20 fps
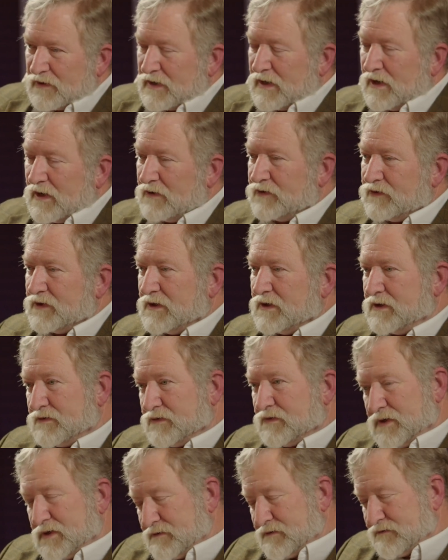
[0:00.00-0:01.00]
on the
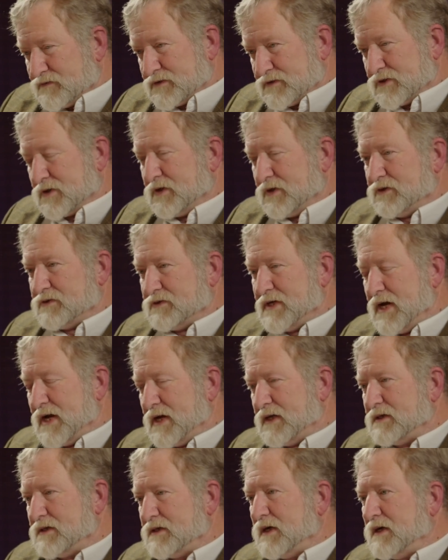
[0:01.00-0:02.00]
other end of sorry you
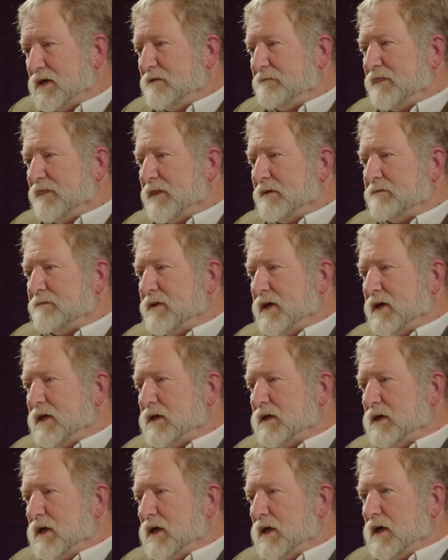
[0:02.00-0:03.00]
died,
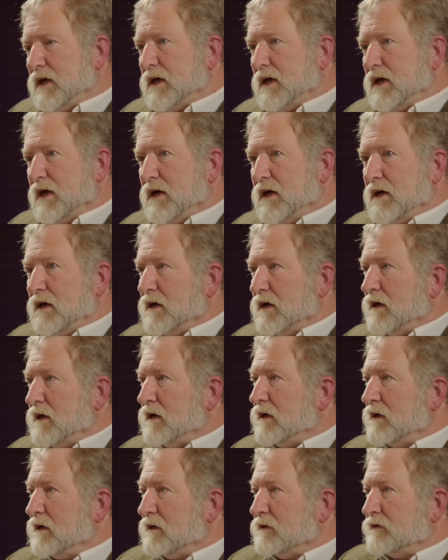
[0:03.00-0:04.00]
but the
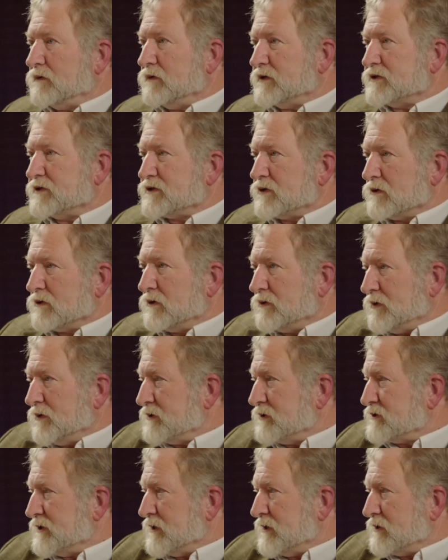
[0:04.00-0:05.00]

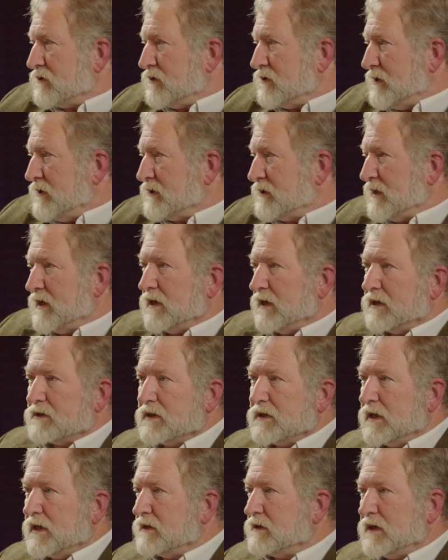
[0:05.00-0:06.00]
steroid thing
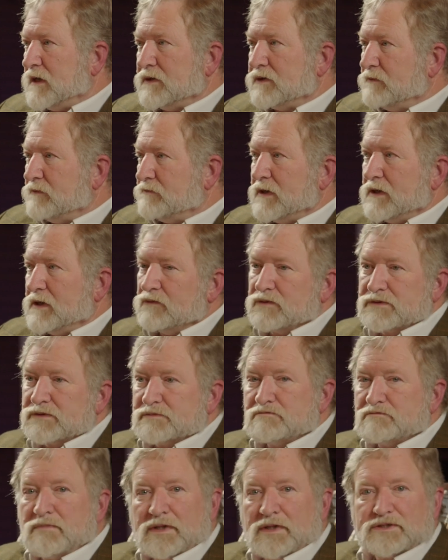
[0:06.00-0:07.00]
and the meat was
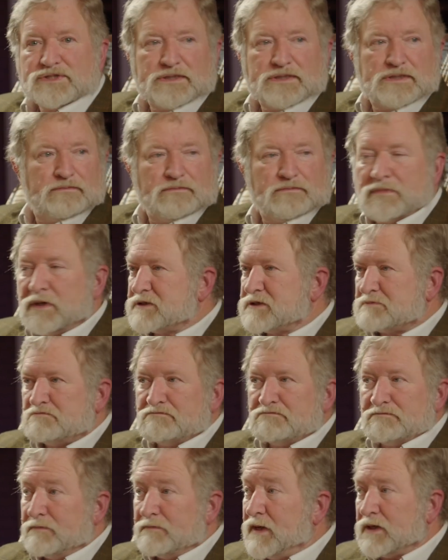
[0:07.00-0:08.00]
much
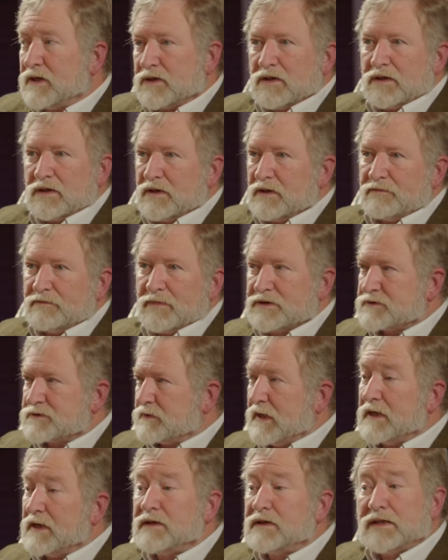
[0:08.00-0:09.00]
better, and
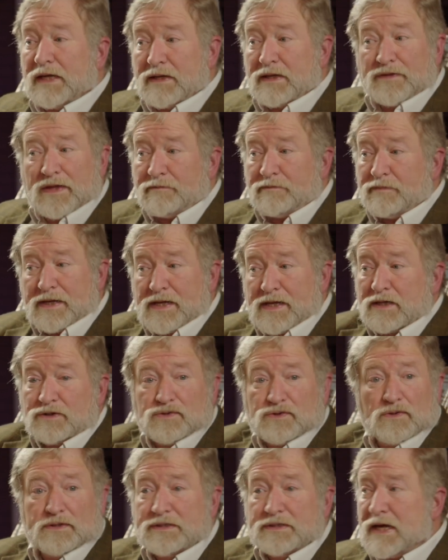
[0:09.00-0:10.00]
they began
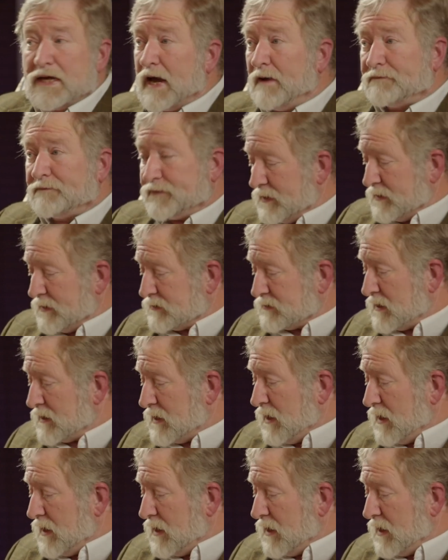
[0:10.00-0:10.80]
to adopt this